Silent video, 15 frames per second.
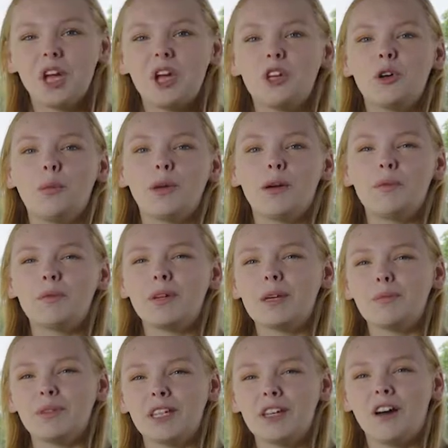You'll be able to
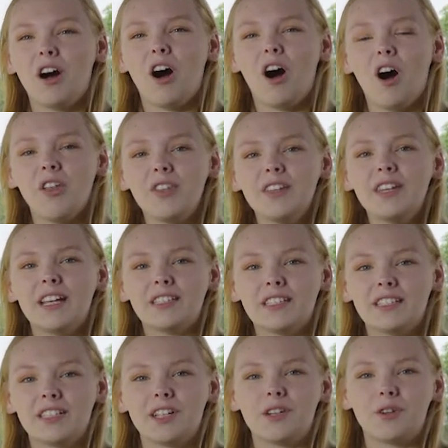complete all the
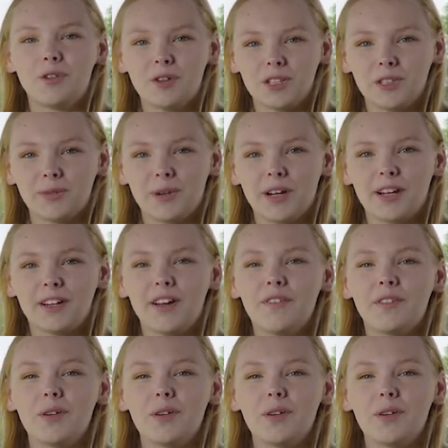necessary coursework